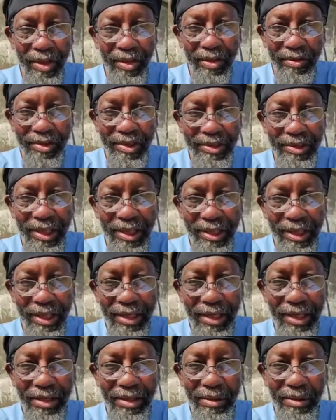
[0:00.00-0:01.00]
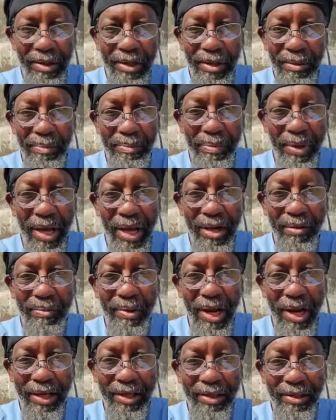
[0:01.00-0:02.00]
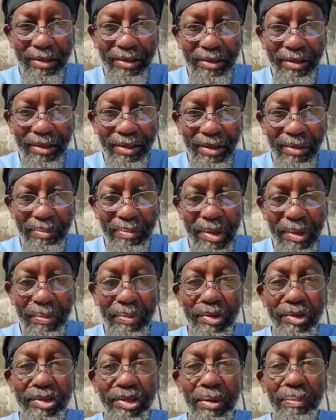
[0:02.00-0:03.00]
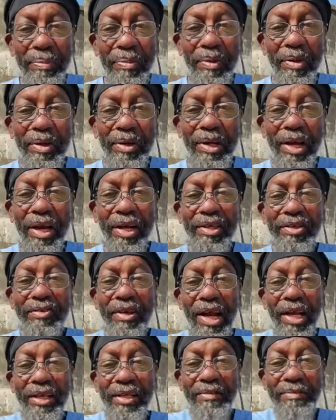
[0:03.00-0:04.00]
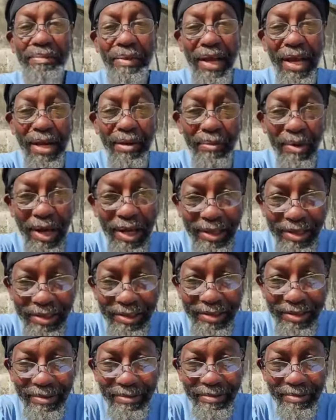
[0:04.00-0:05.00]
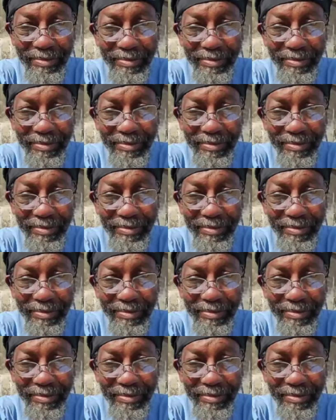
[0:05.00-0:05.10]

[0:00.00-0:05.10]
you know, just like any other bandwagon, people jump on attractive bandwagons.